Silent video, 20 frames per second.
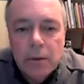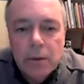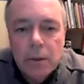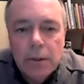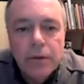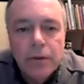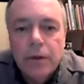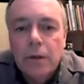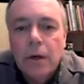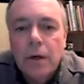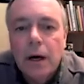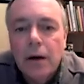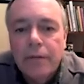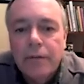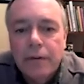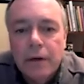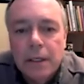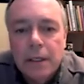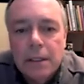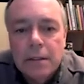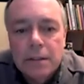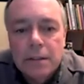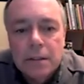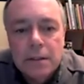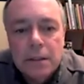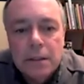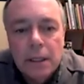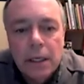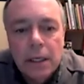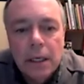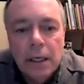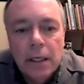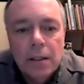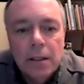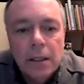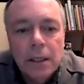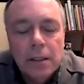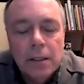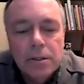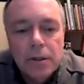their offerings
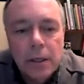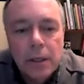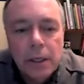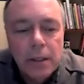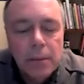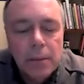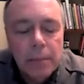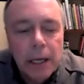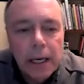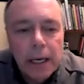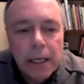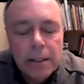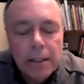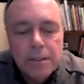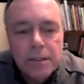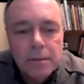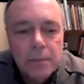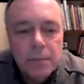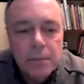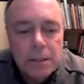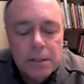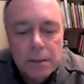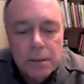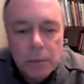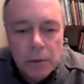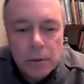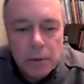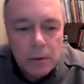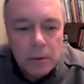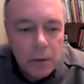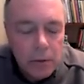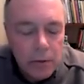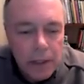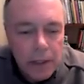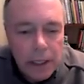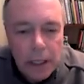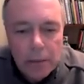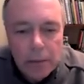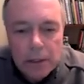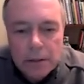and try to package them by similar growth
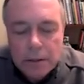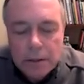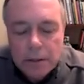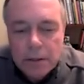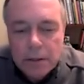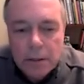habits.